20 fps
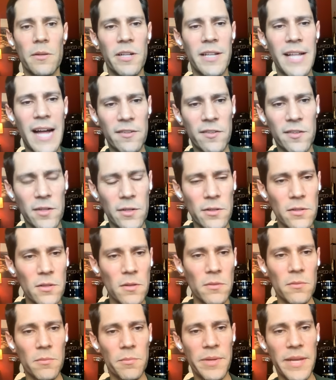
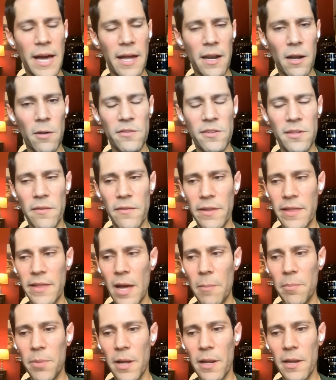classical piano and stuff like
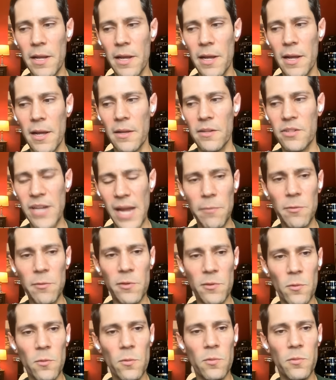that. But
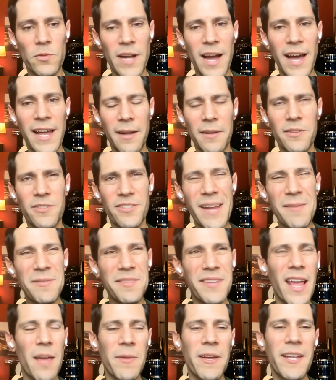James
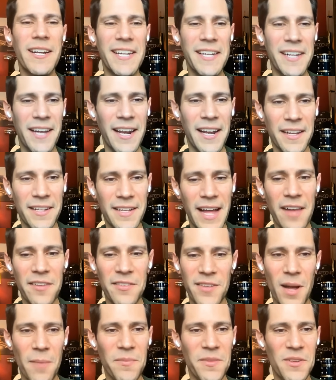came in and he kind of
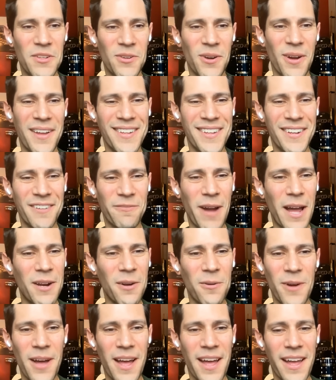classed up the joint. Right
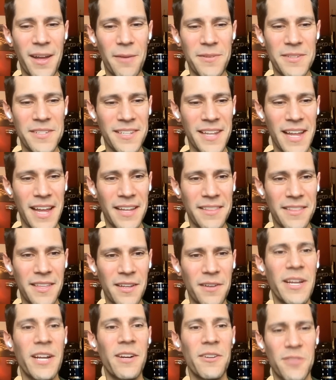away it was like,
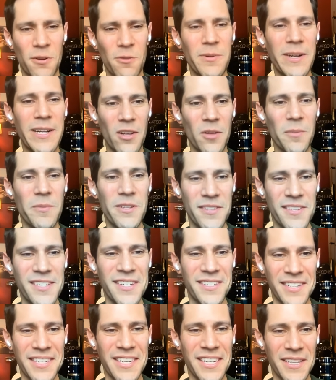here's a real
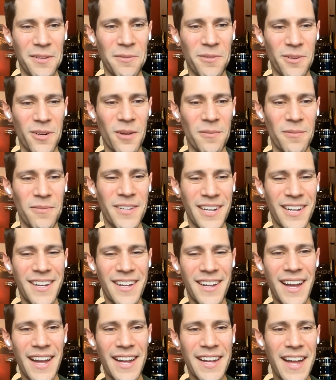musician in the room,
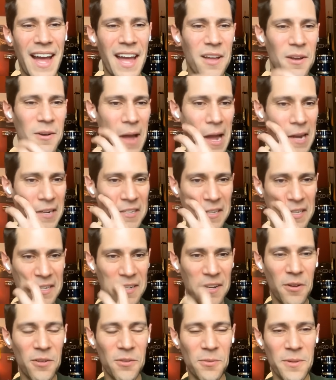a guy who actually
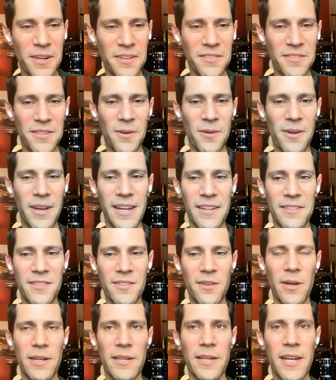knows what he's doing. And
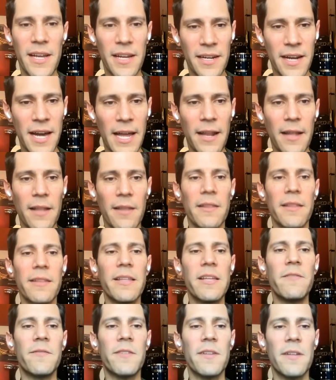so it kind of
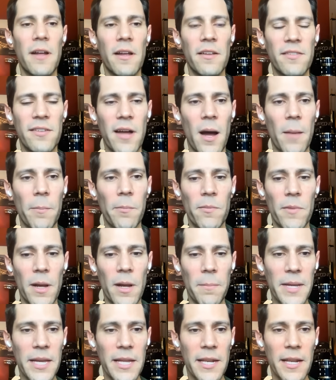lifted us up
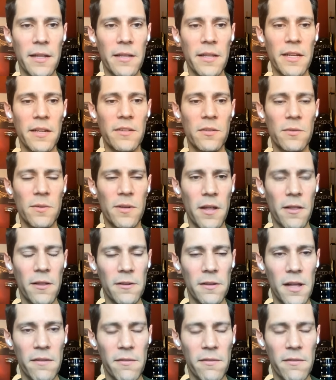immediately to another